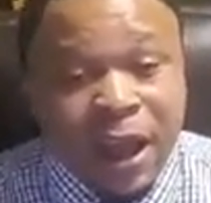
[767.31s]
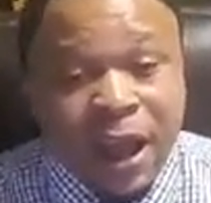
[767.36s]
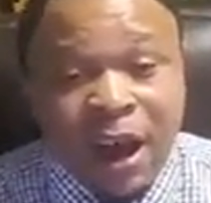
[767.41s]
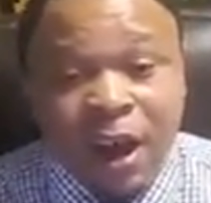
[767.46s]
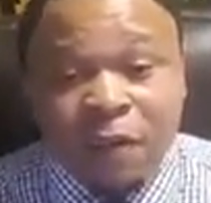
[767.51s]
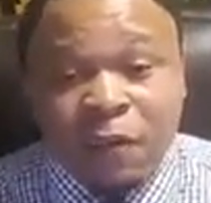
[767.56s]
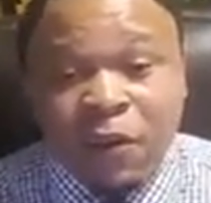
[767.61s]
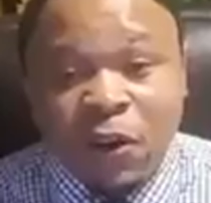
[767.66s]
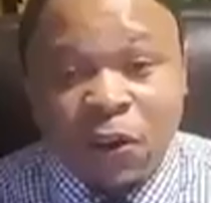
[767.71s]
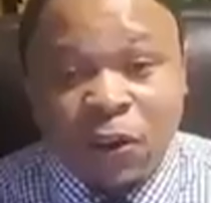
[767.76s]

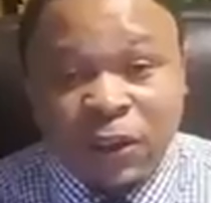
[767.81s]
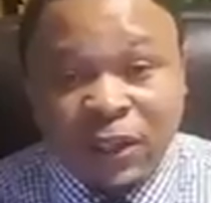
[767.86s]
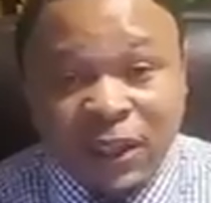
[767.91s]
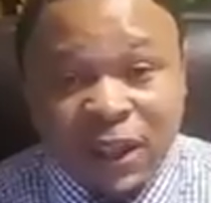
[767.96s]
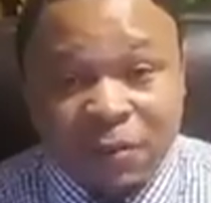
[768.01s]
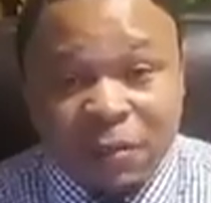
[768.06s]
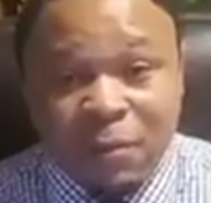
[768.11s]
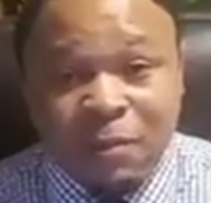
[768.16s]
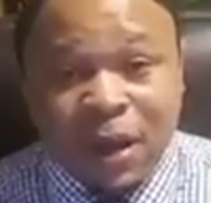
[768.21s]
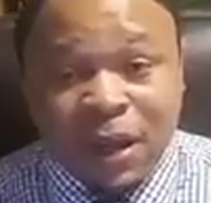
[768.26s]
Of course,
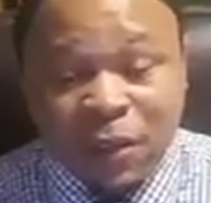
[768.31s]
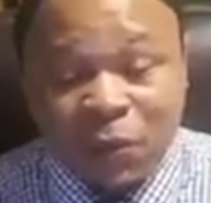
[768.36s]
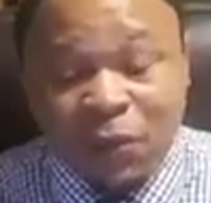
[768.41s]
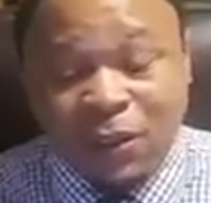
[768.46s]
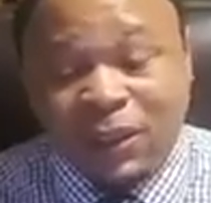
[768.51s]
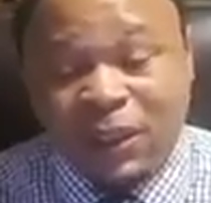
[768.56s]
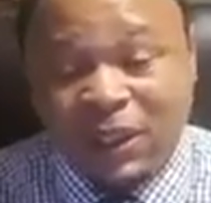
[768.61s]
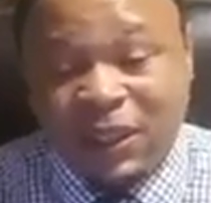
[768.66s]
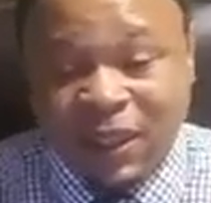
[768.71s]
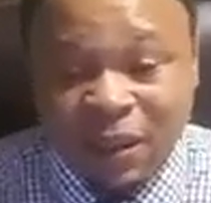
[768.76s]
everybody
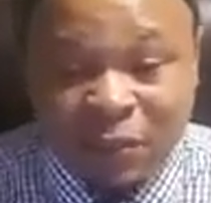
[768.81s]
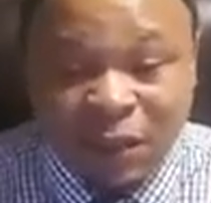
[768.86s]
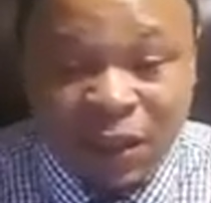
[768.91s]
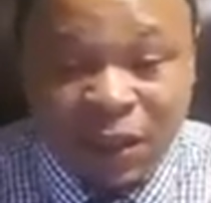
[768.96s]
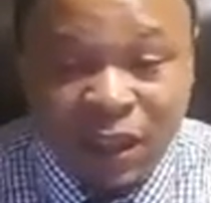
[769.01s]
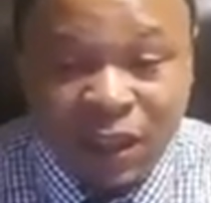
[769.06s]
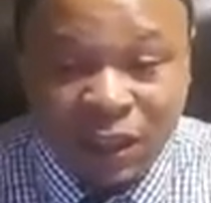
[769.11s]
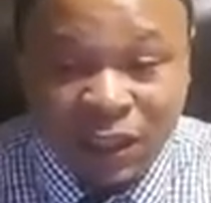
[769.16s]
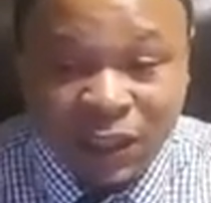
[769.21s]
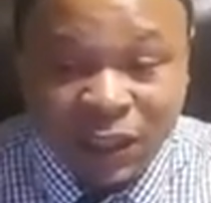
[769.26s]
wants a
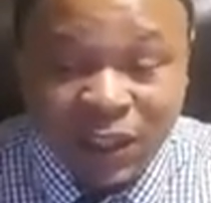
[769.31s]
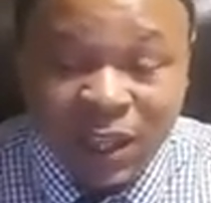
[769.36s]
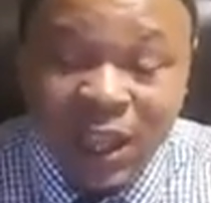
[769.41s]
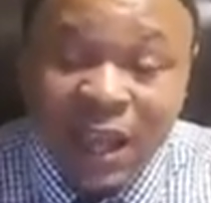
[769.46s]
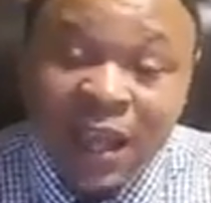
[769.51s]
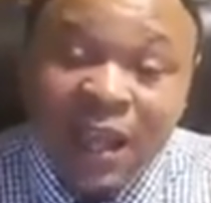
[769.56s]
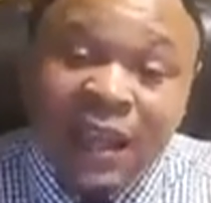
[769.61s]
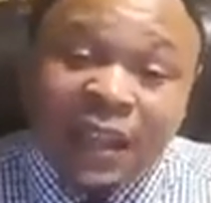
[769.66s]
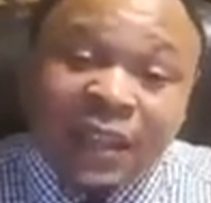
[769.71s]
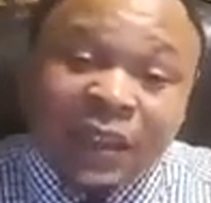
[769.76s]
700.
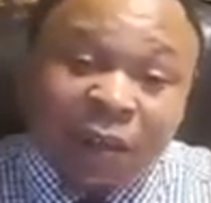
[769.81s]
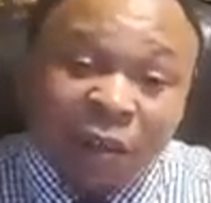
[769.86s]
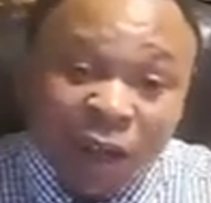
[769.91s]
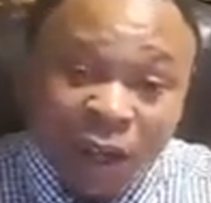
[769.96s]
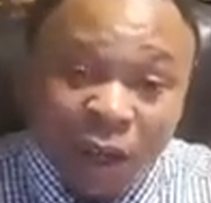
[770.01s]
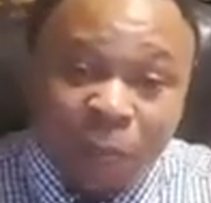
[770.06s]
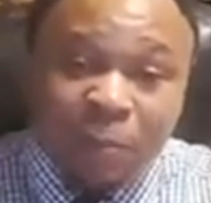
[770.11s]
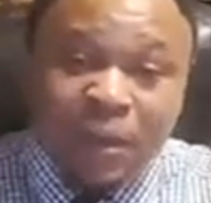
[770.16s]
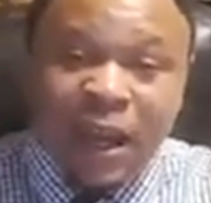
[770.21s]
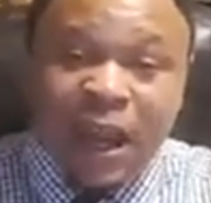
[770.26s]
So
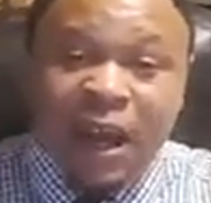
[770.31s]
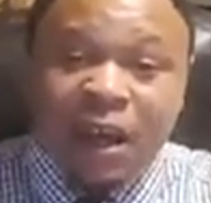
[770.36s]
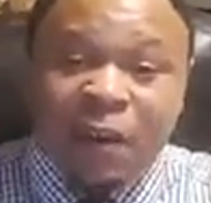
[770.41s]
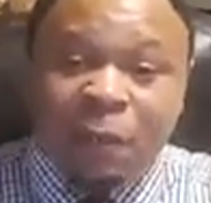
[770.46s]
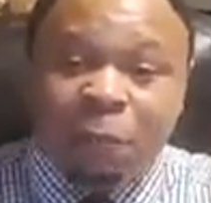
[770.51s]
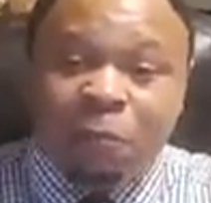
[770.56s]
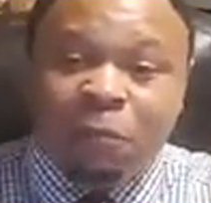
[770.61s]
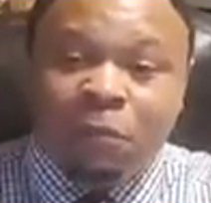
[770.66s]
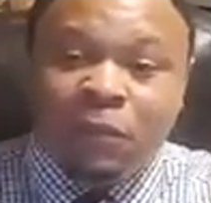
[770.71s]
help me out.